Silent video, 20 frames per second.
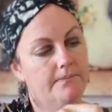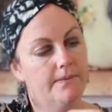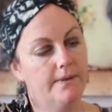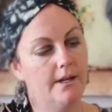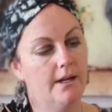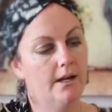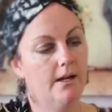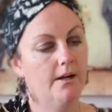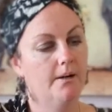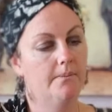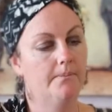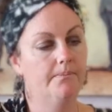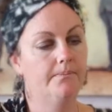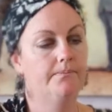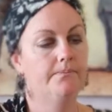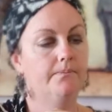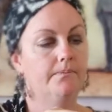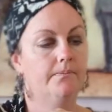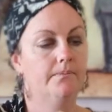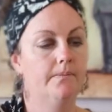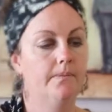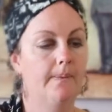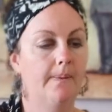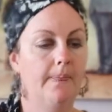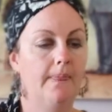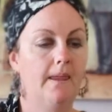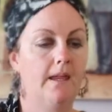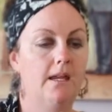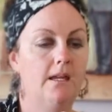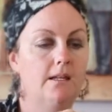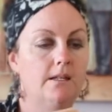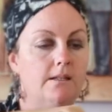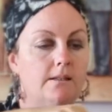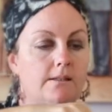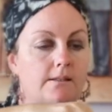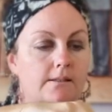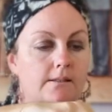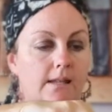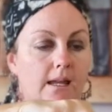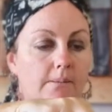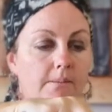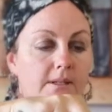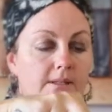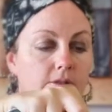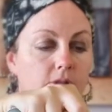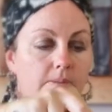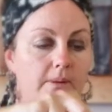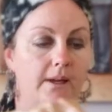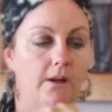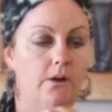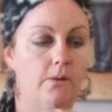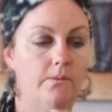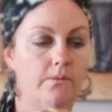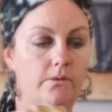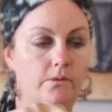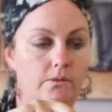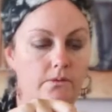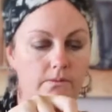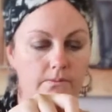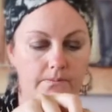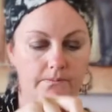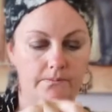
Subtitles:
can be super helpful.